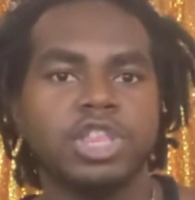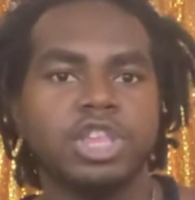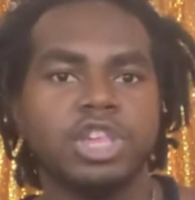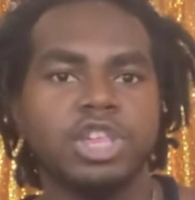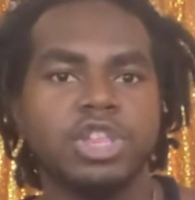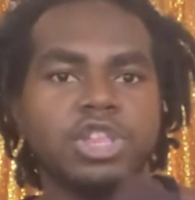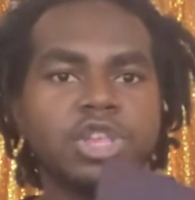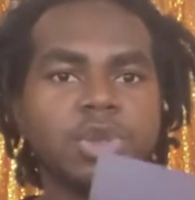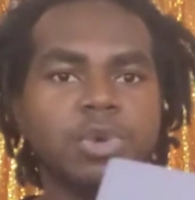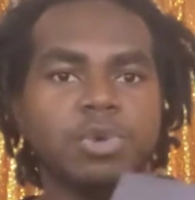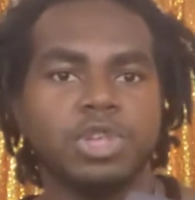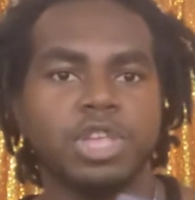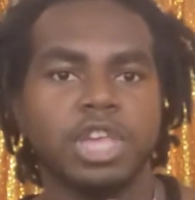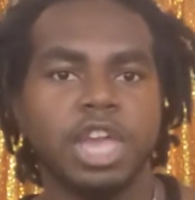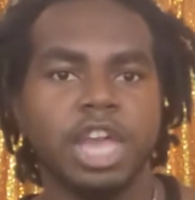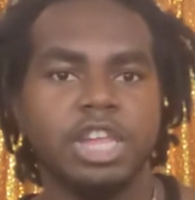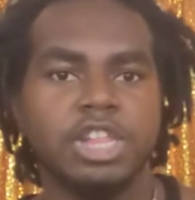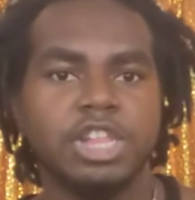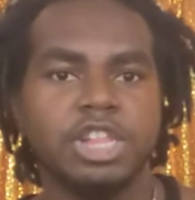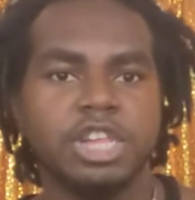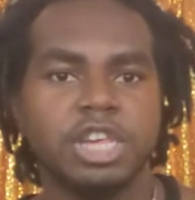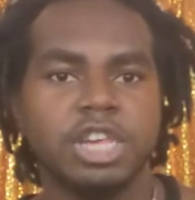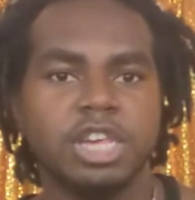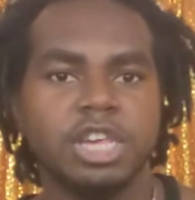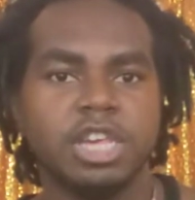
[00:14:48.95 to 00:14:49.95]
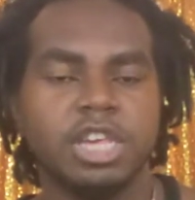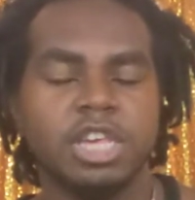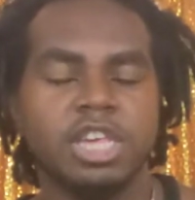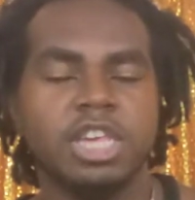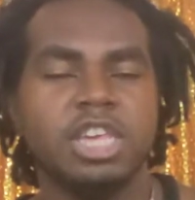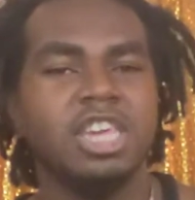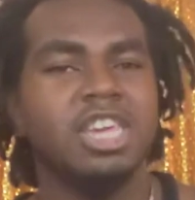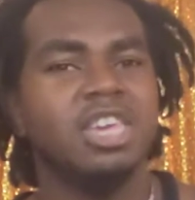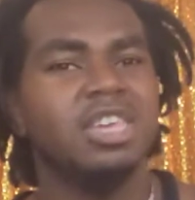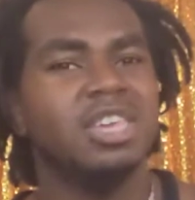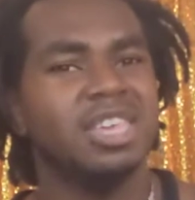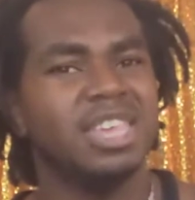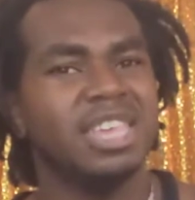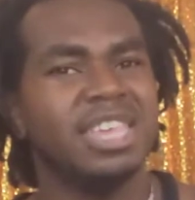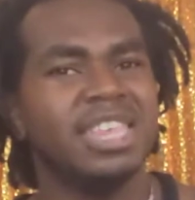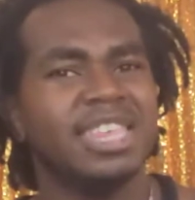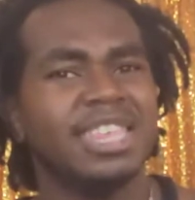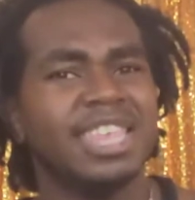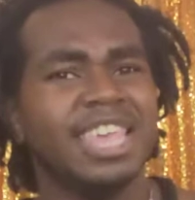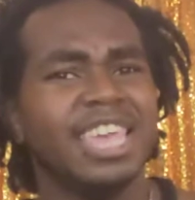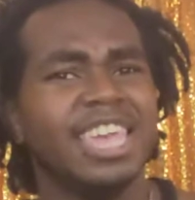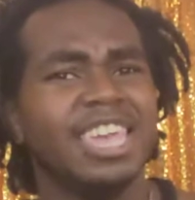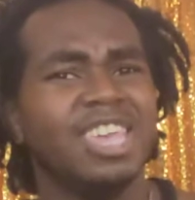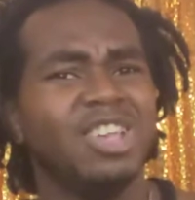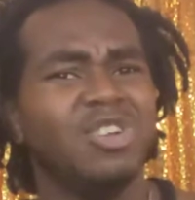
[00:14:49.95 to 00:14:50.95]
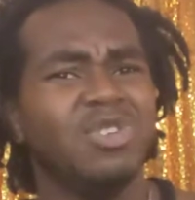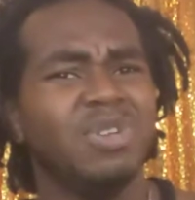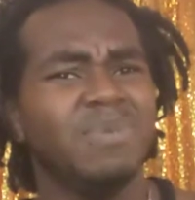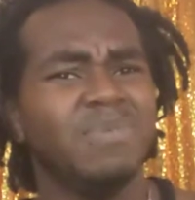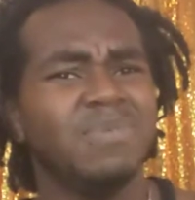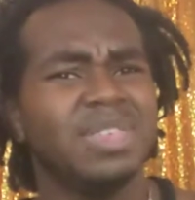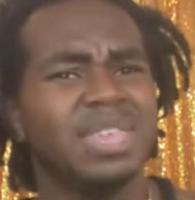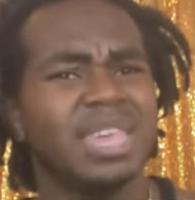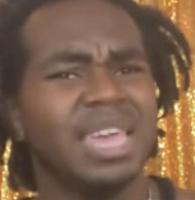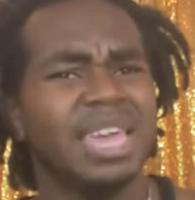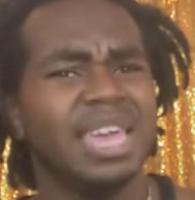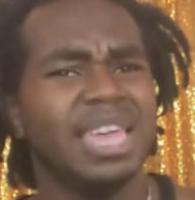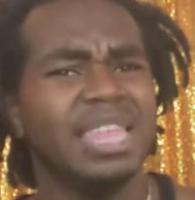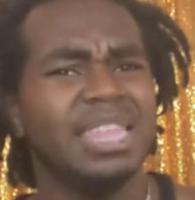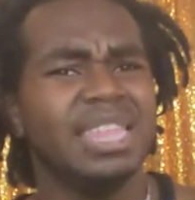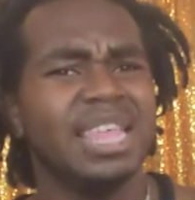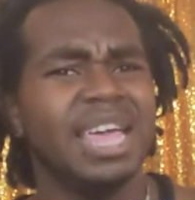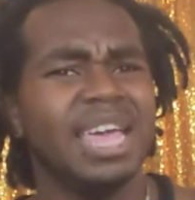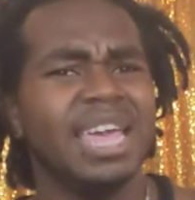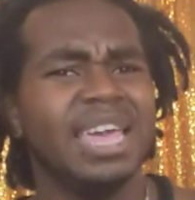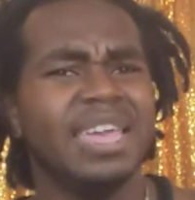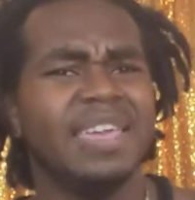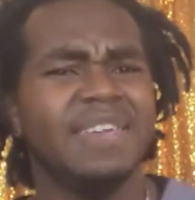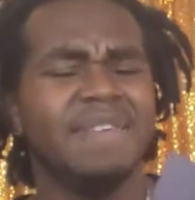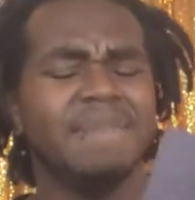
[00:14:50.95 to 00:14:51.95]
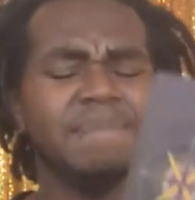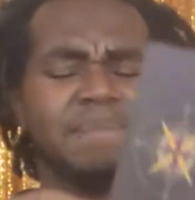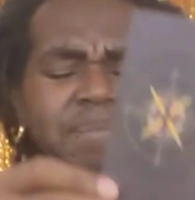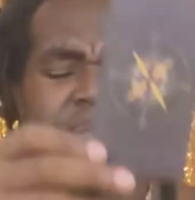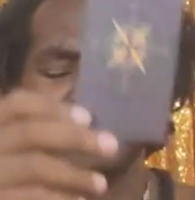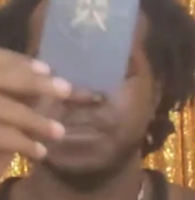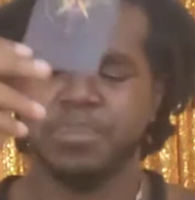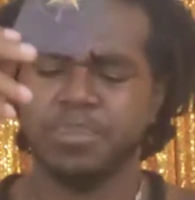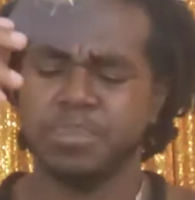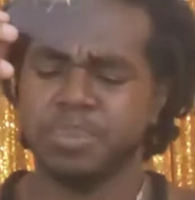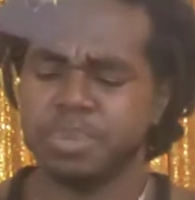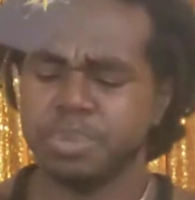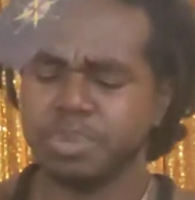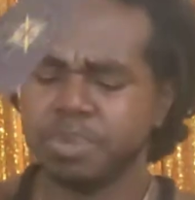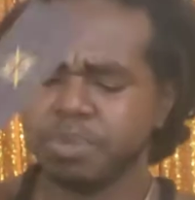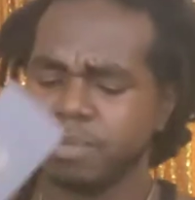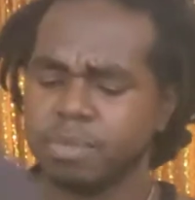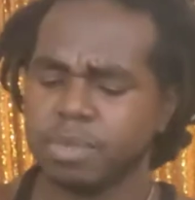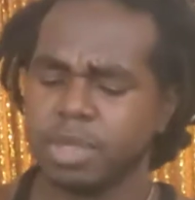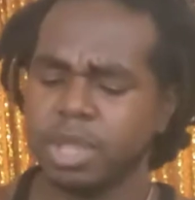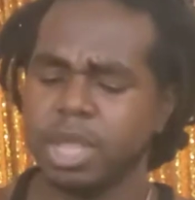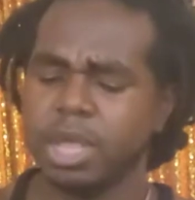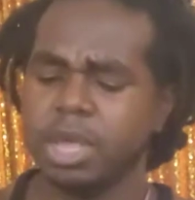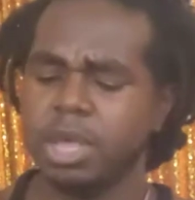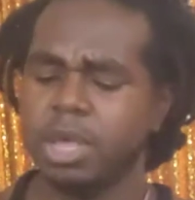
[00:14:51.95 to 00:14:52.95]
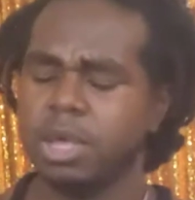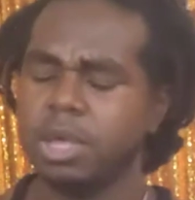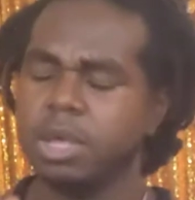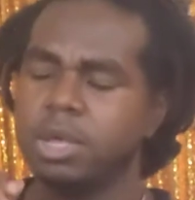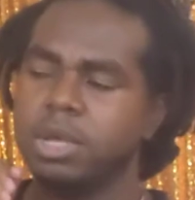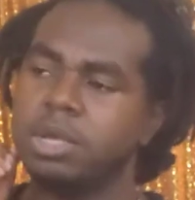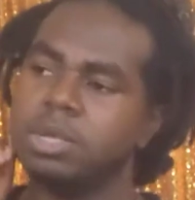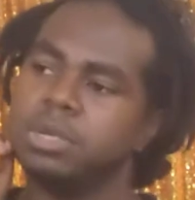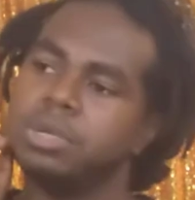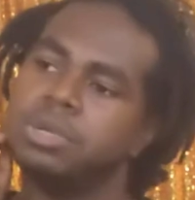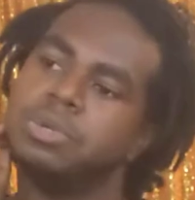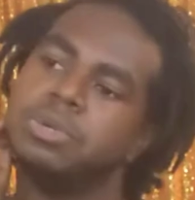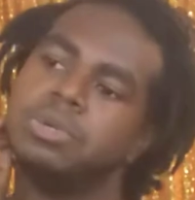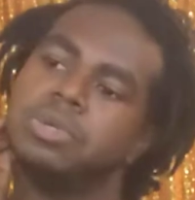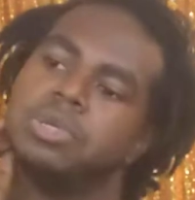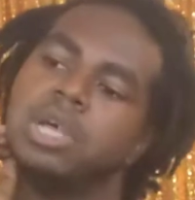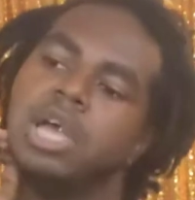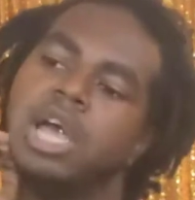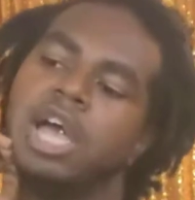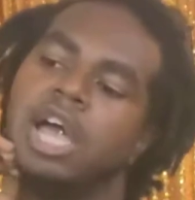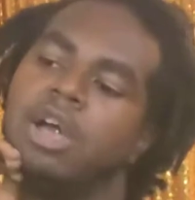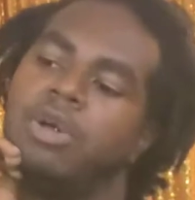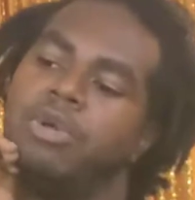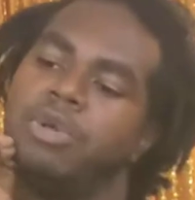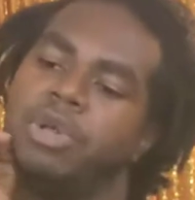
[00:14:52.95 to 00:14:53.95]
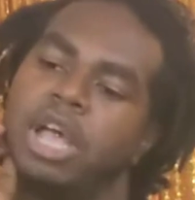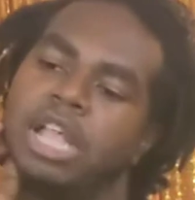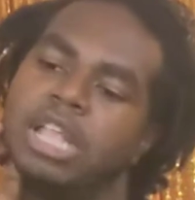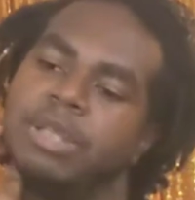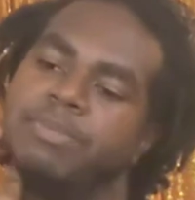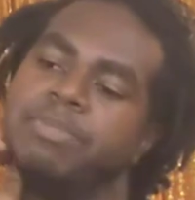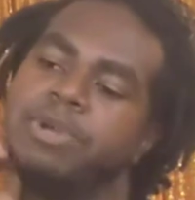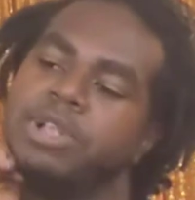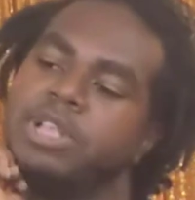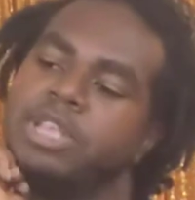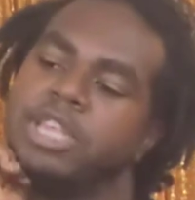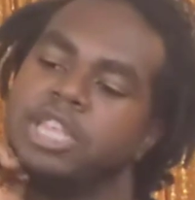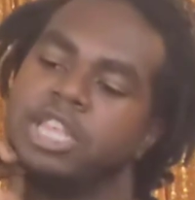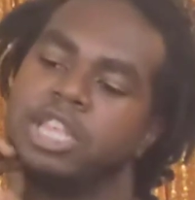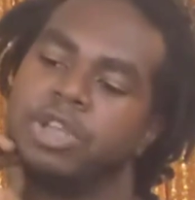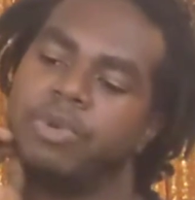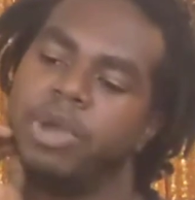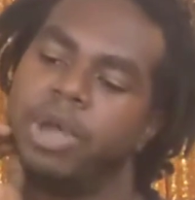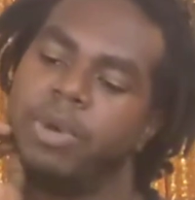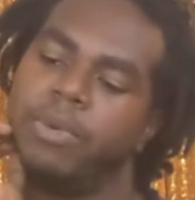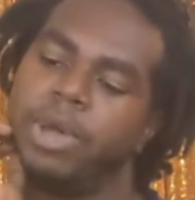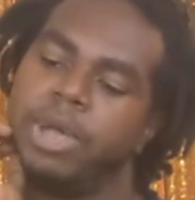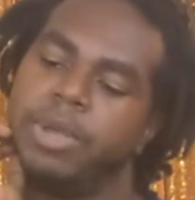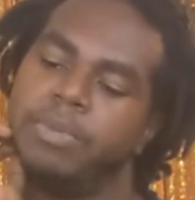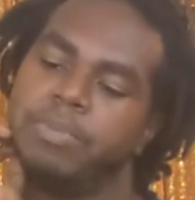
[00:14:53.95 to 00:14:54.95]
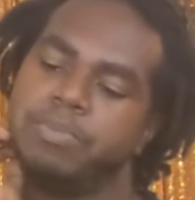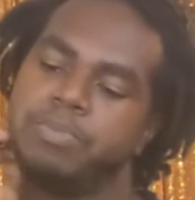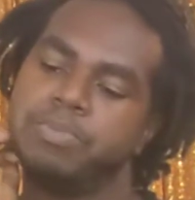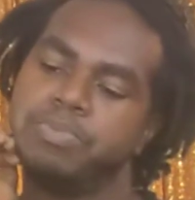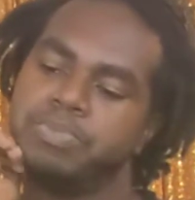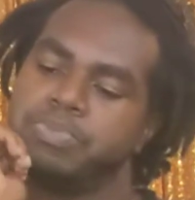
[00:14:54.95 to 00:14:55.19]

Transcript: Just don't touch it. You know what I'm saying? Like, I don't know how to put this the right way.